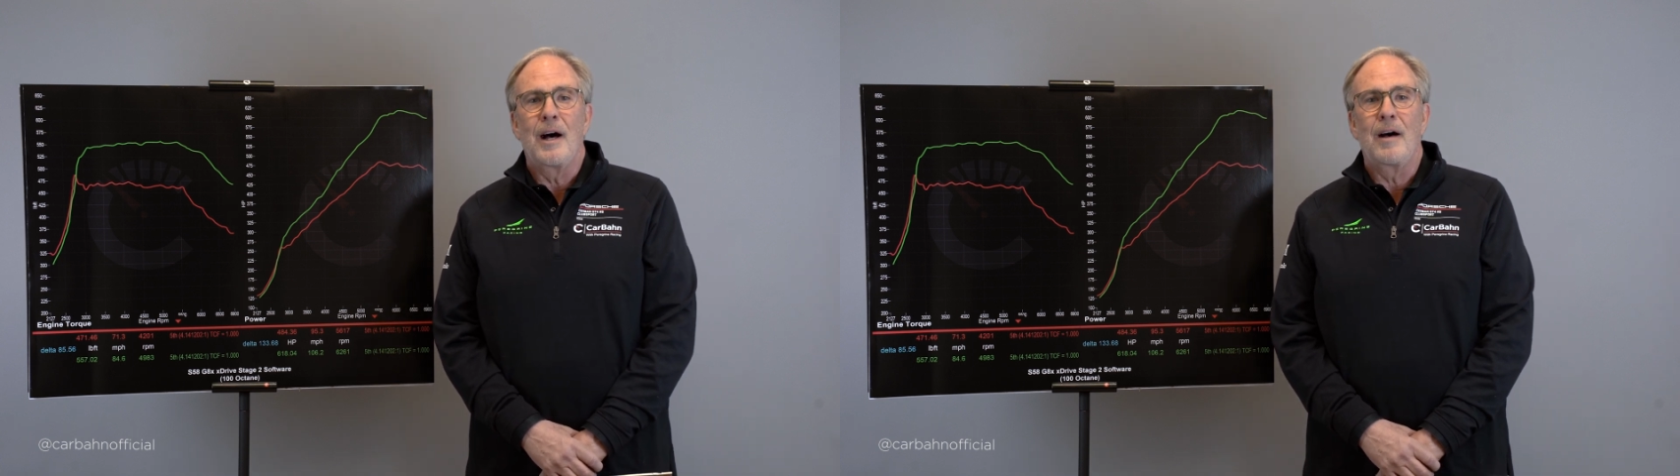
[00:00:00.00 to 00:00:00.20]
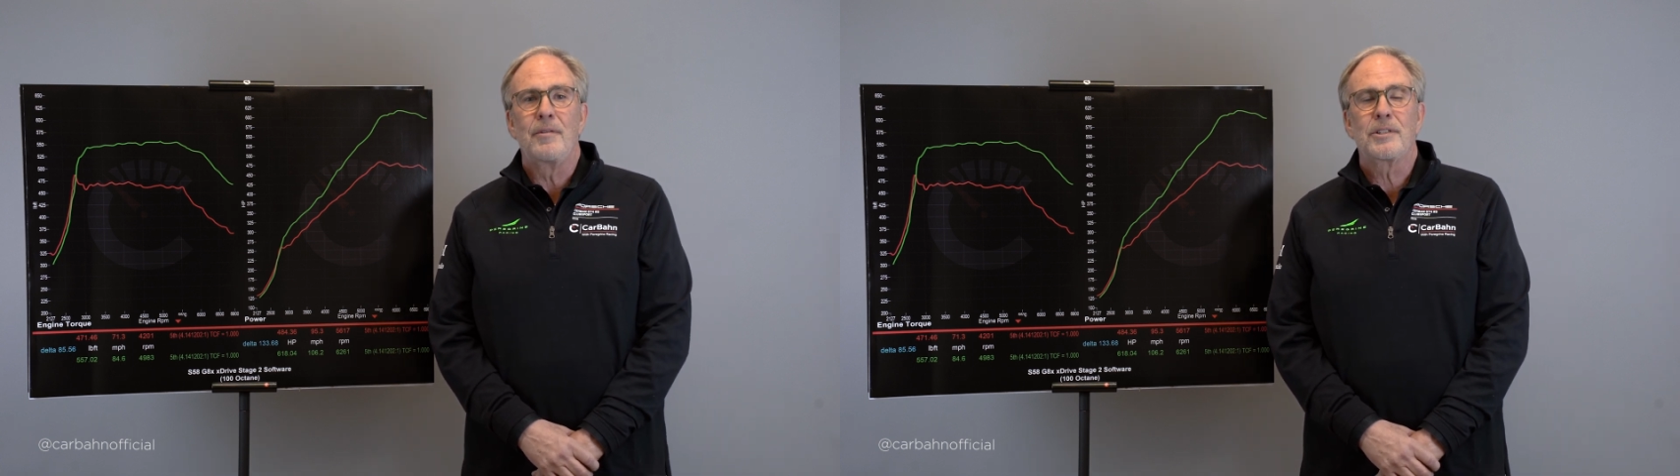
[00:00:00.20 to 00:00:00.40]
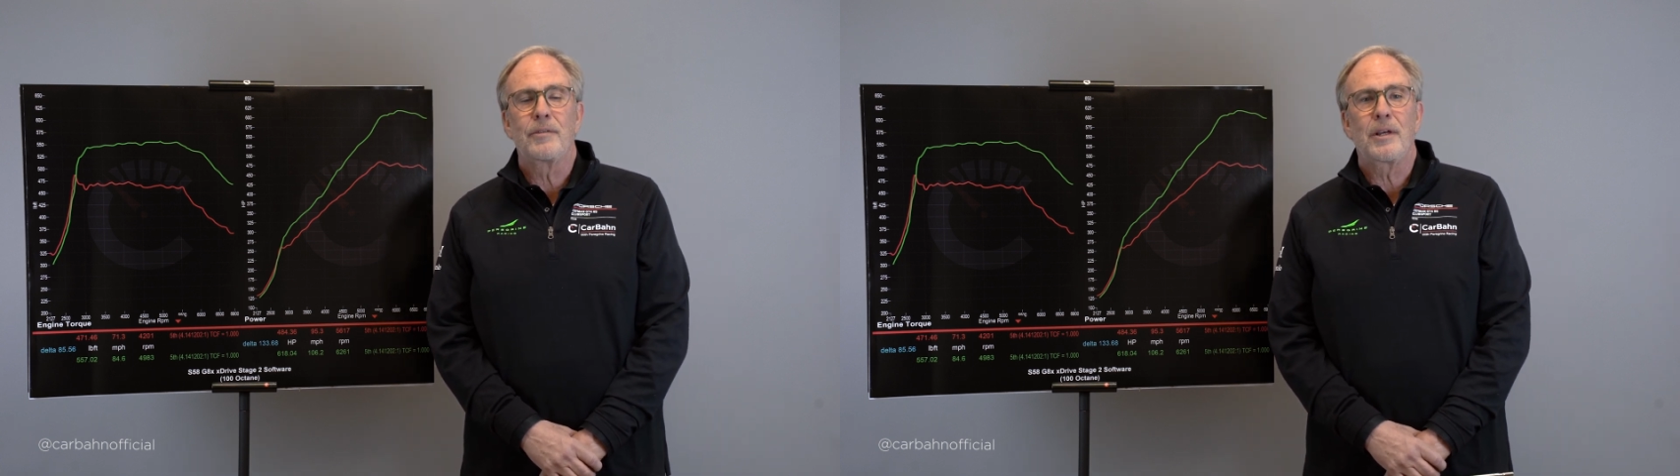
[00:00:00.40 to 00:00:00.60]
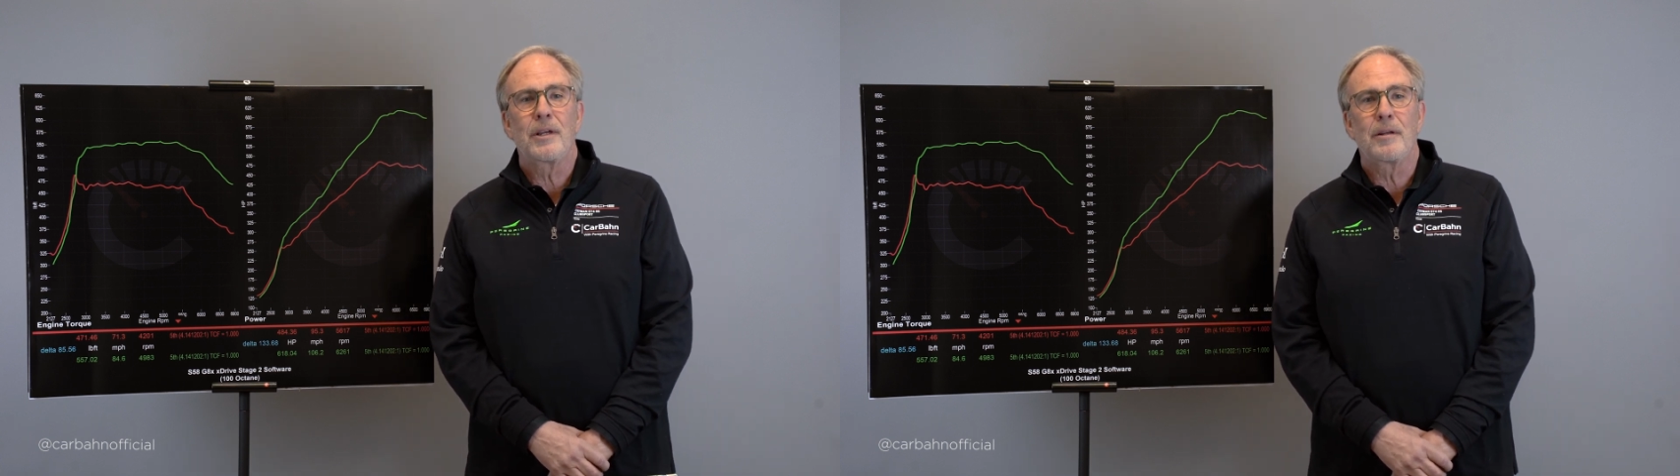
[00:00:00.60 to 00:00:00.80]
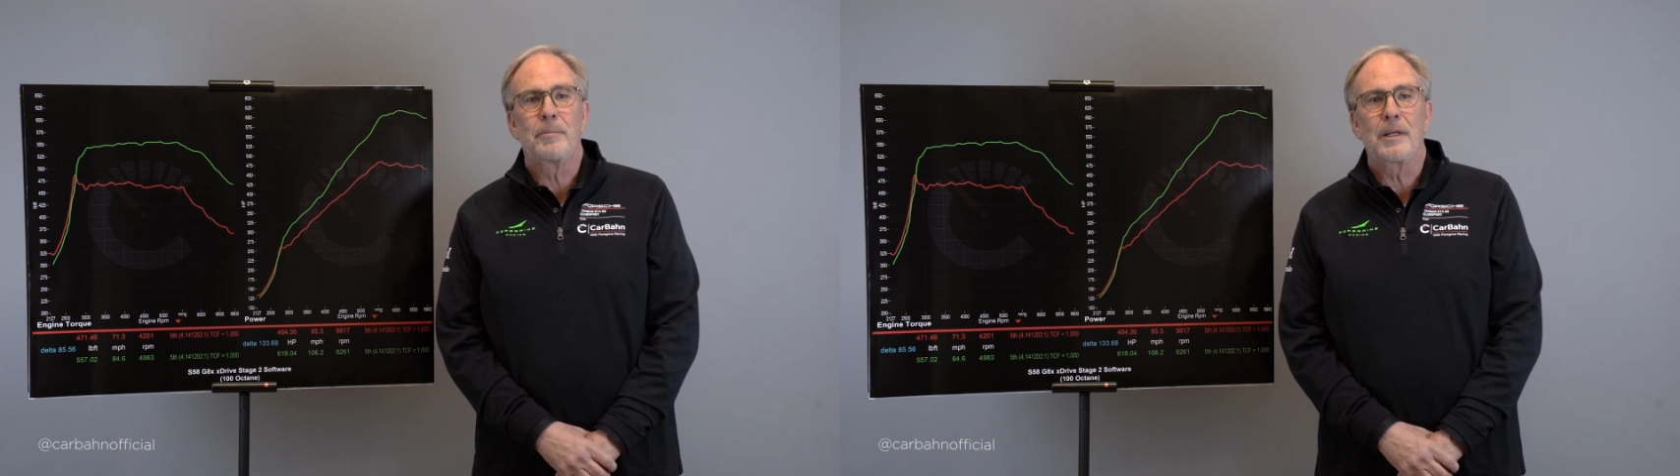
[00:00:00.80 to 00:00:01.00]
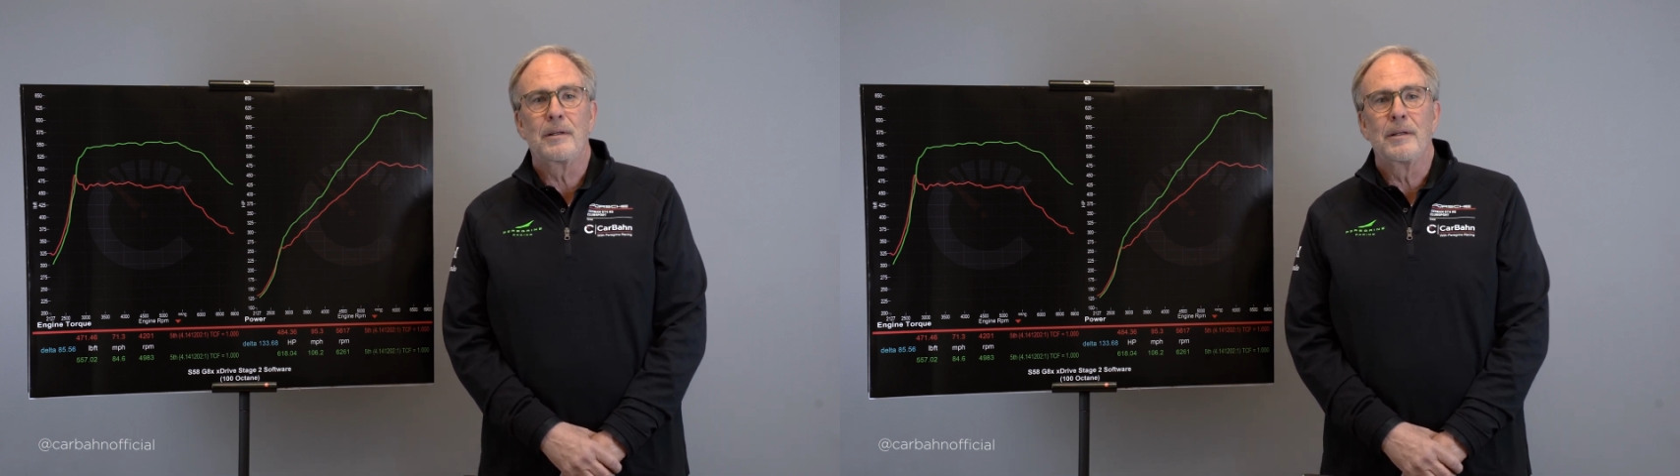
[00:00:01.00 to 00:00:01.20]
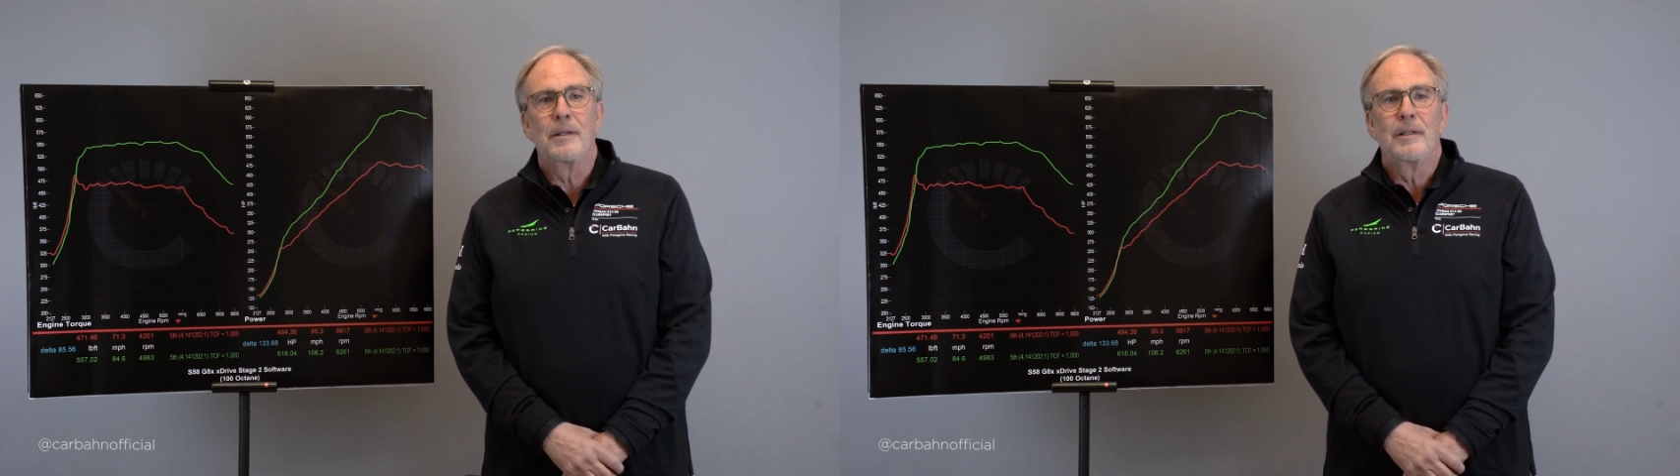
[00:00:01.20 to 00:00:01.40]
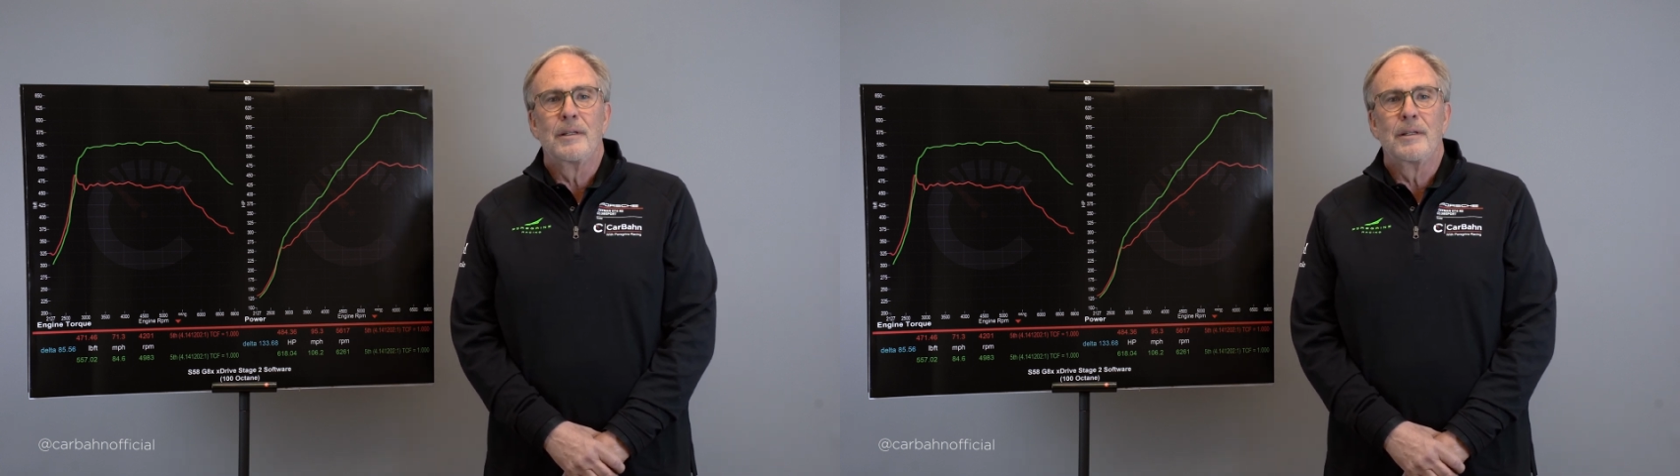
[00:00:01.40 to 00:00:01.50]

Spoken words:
obviously if you hit a big